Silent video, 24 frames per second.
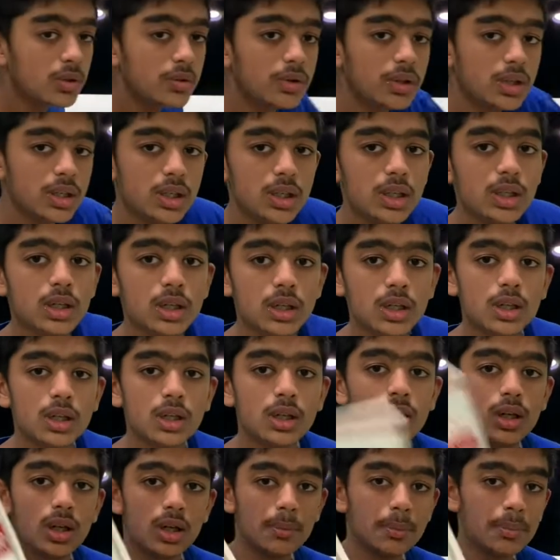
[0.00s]
read
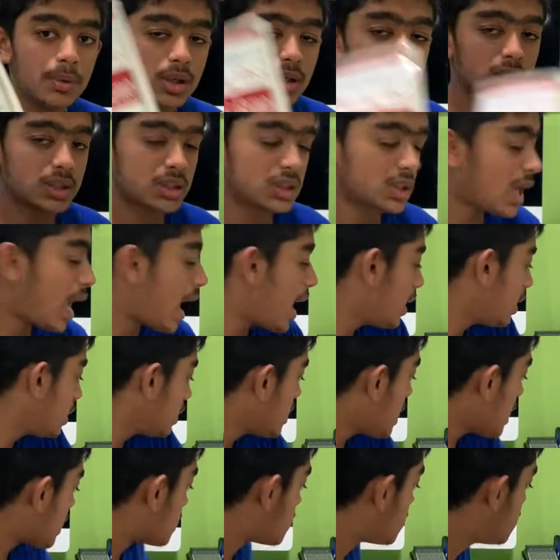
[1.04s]
books. And
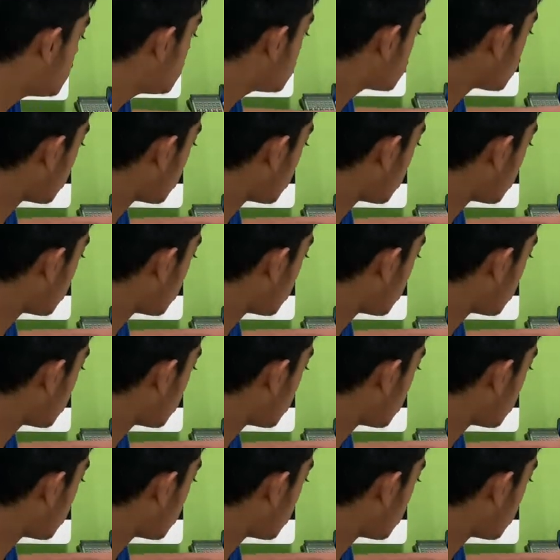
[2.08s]
yes, these